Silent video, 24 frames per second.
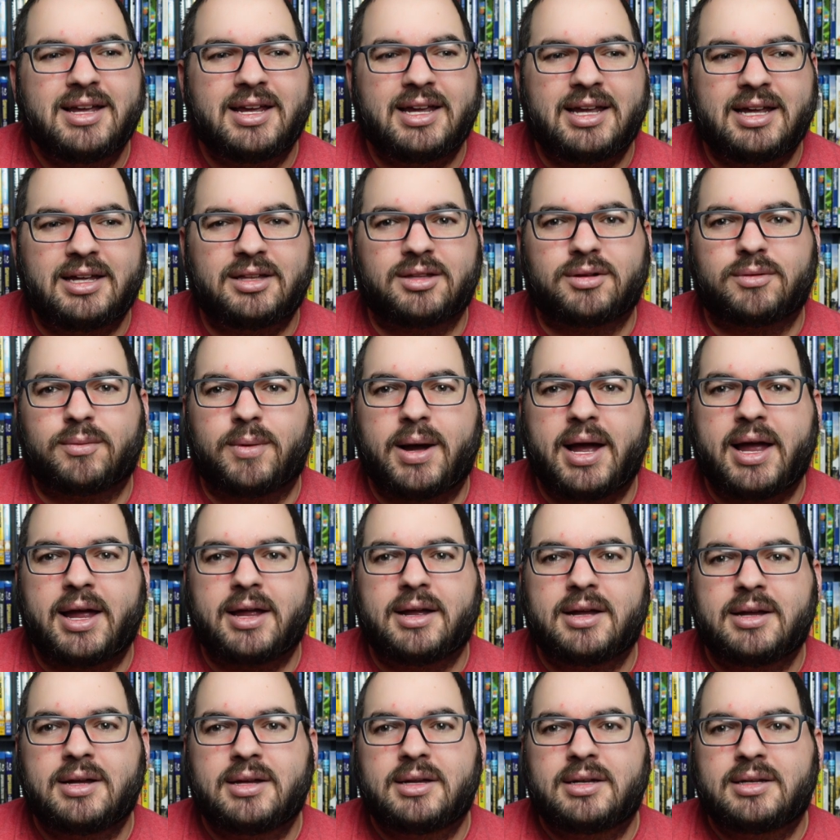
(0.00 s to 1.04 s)
Either
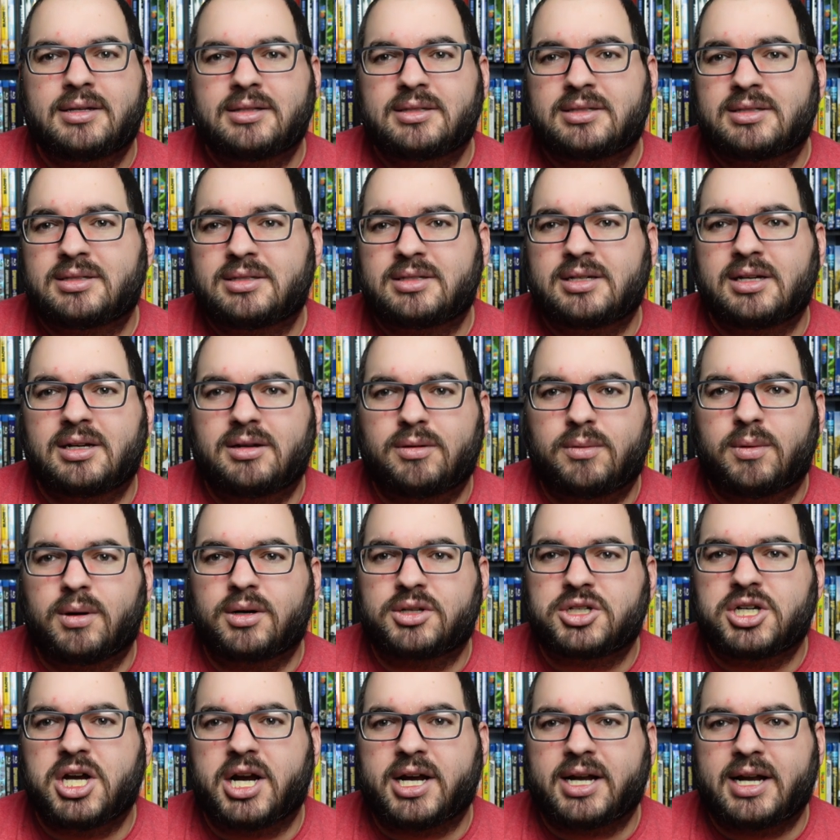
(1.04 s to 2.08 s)
way, still
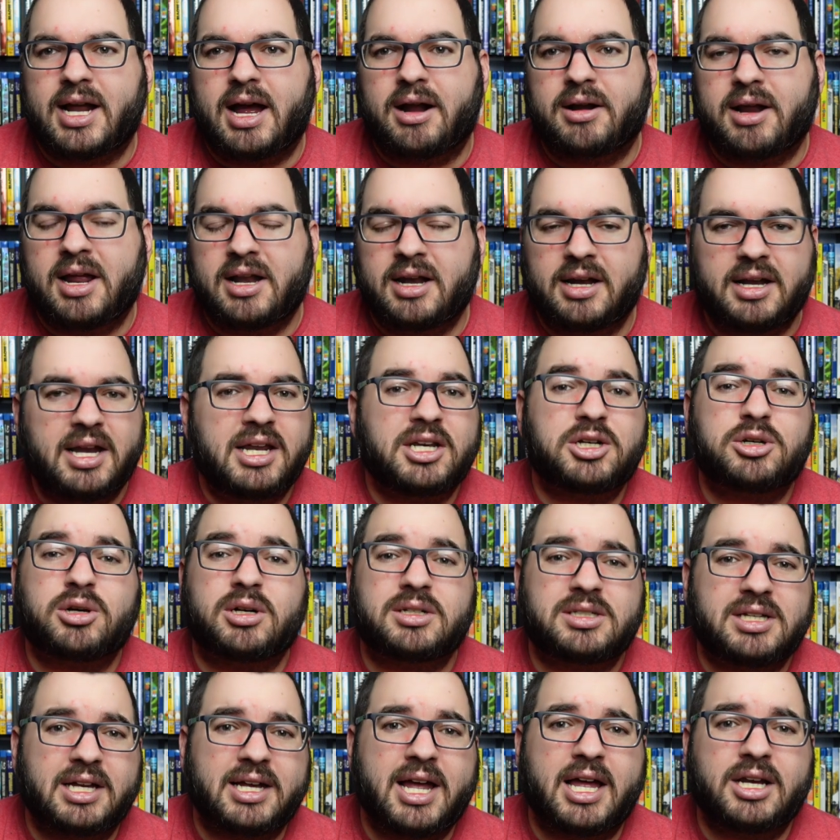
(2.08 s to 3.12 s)
worth checking out, and an
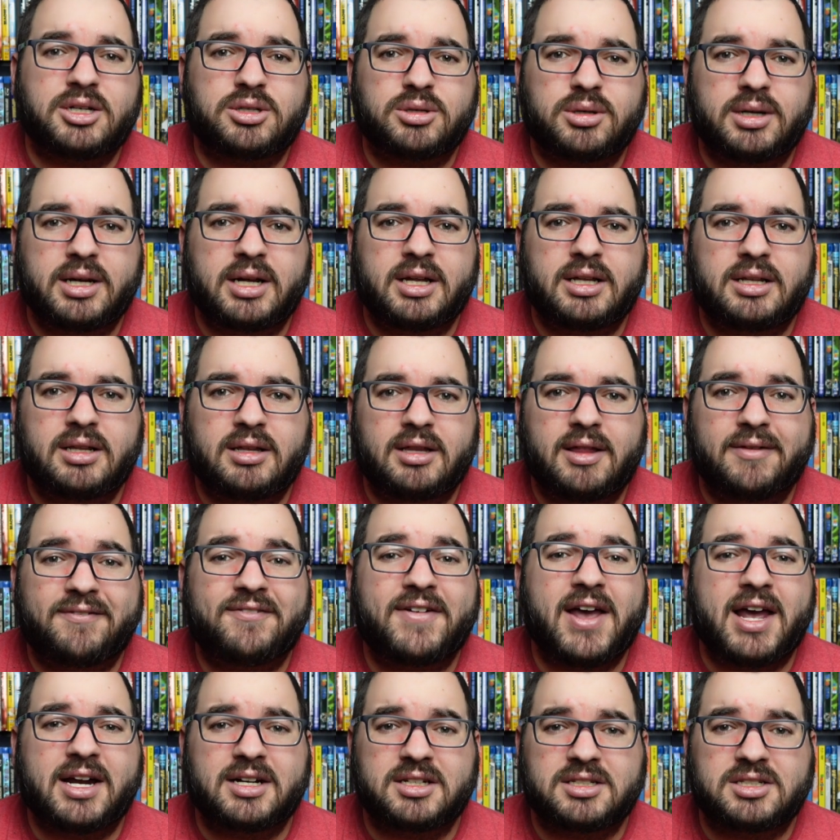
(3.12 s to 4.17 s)
interesting entry in the
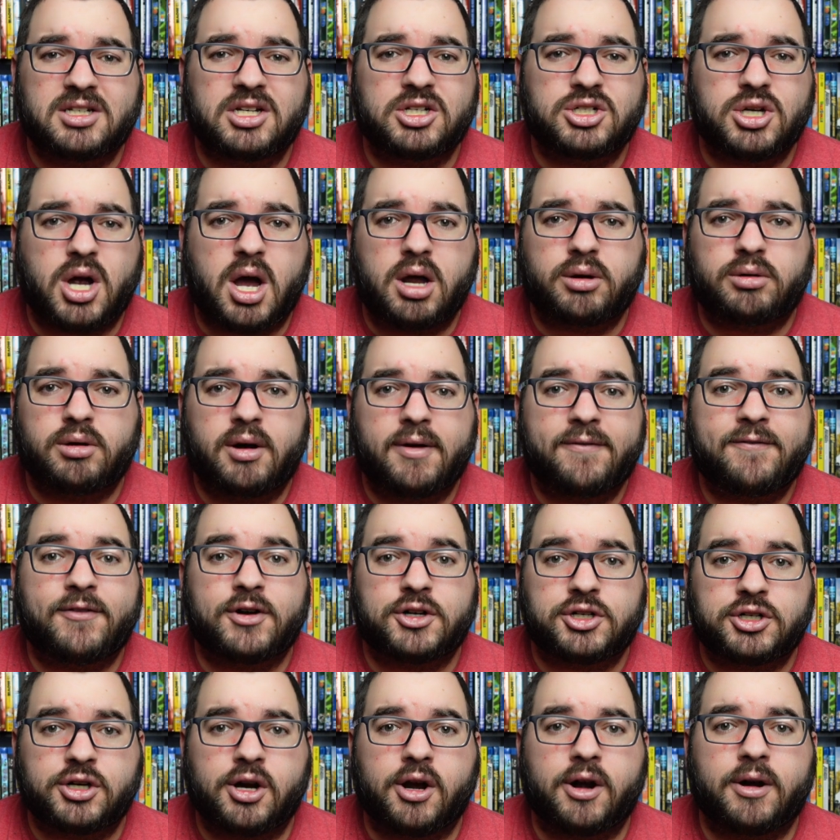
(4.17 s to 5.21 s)
fantasy genre,
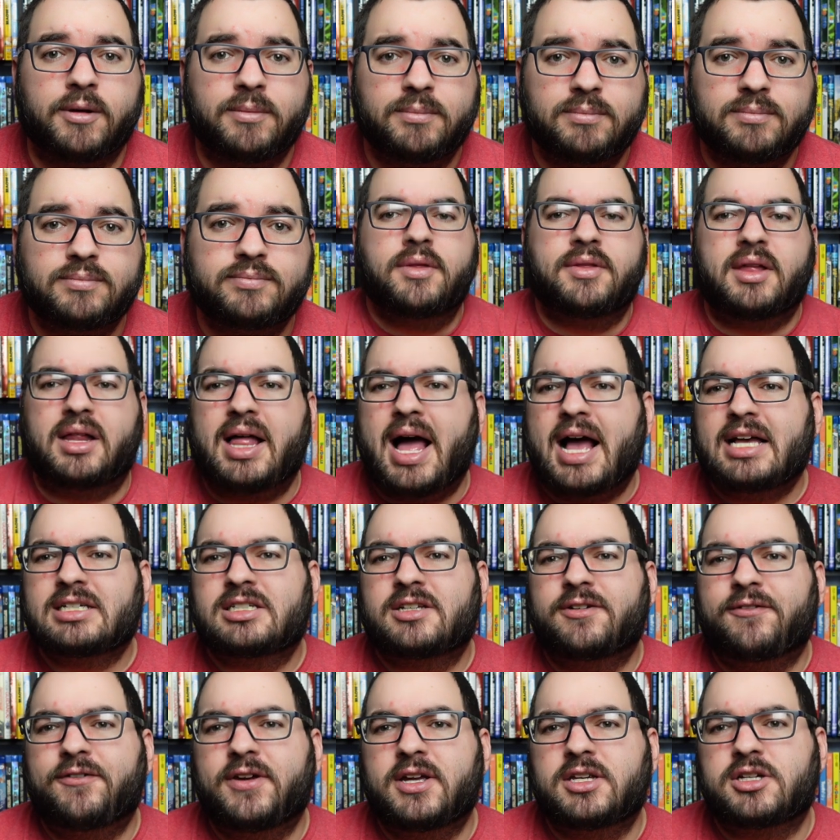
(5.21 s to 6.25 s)
for sure. The
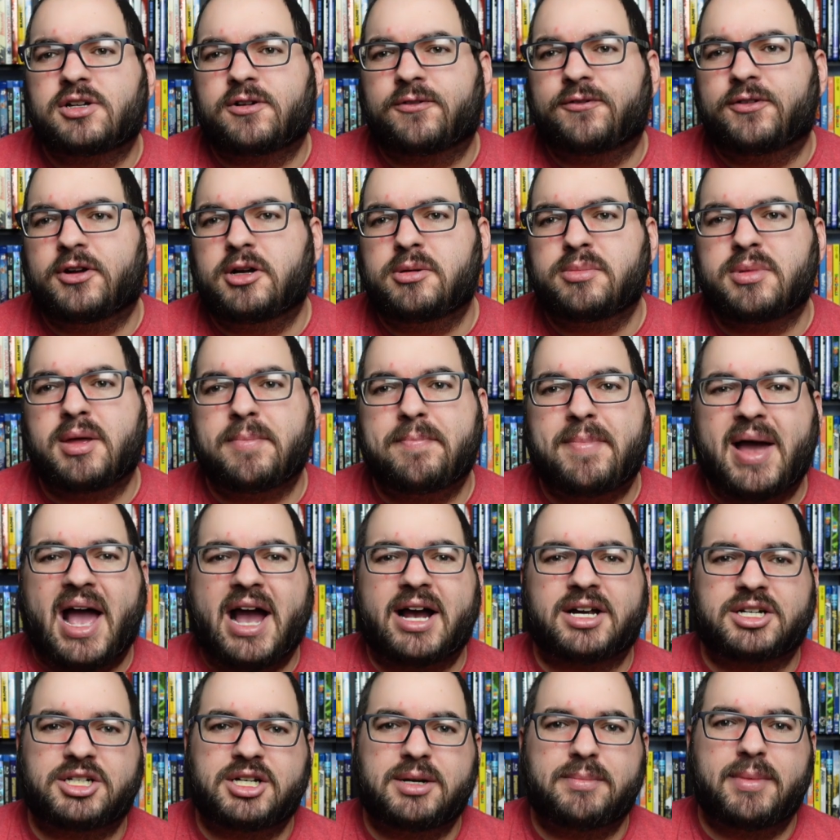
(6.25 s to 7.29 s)
last feature film that
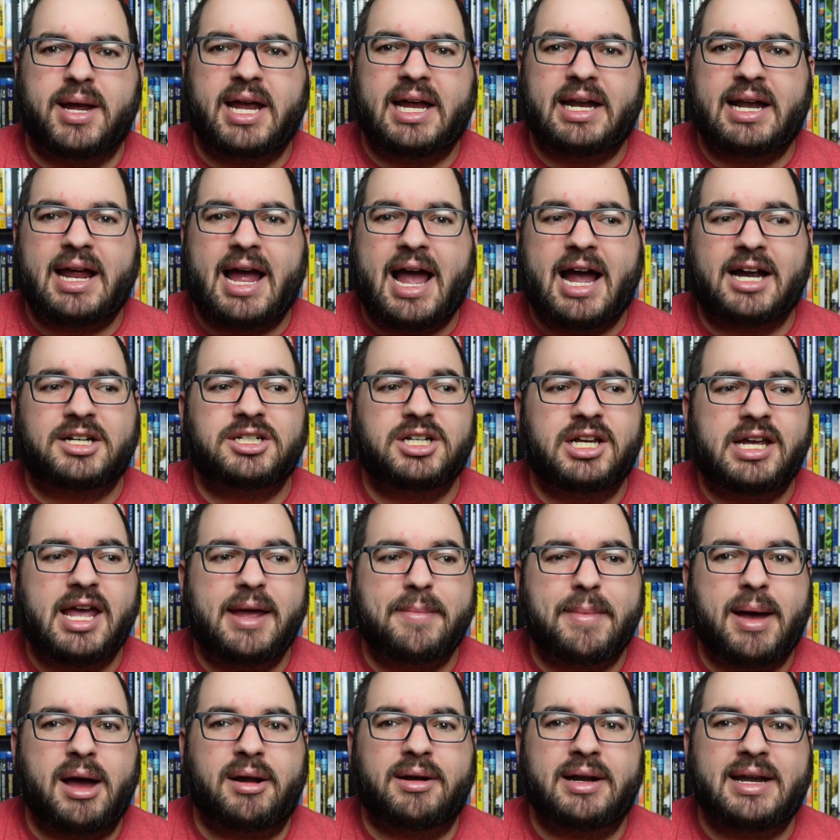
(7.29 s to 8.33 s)
Bakshi made actually
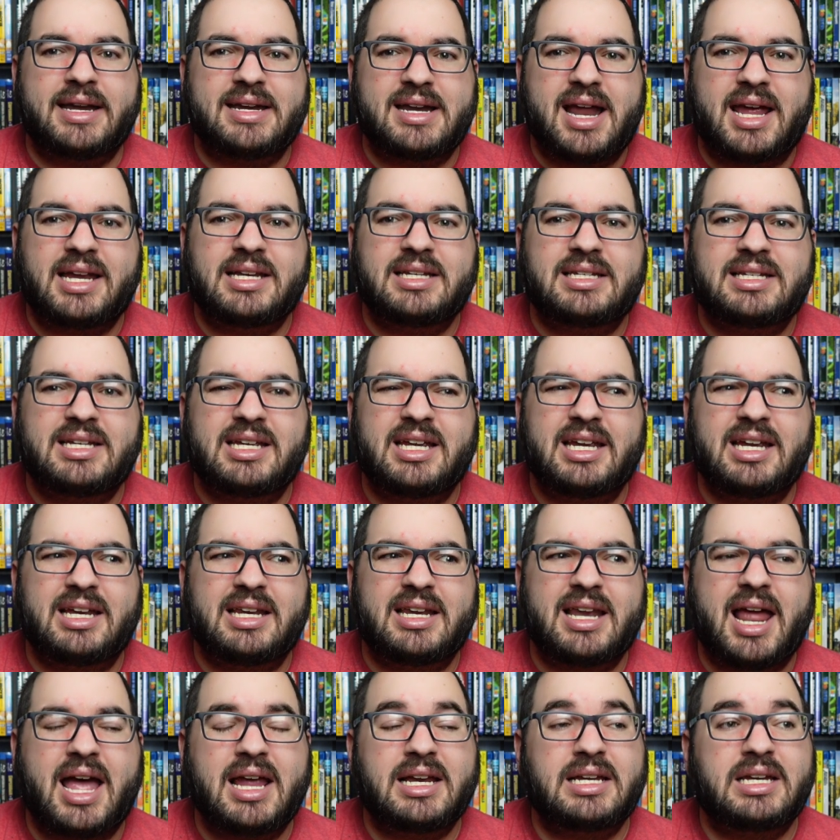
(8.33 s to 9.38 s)
came out in
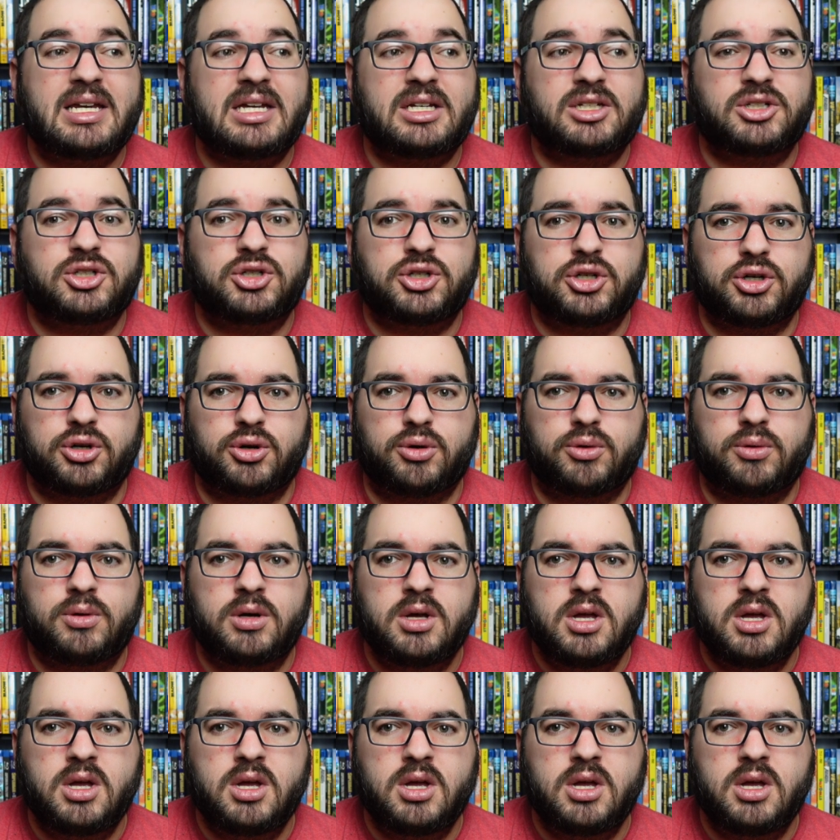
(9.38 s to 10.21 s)
1992,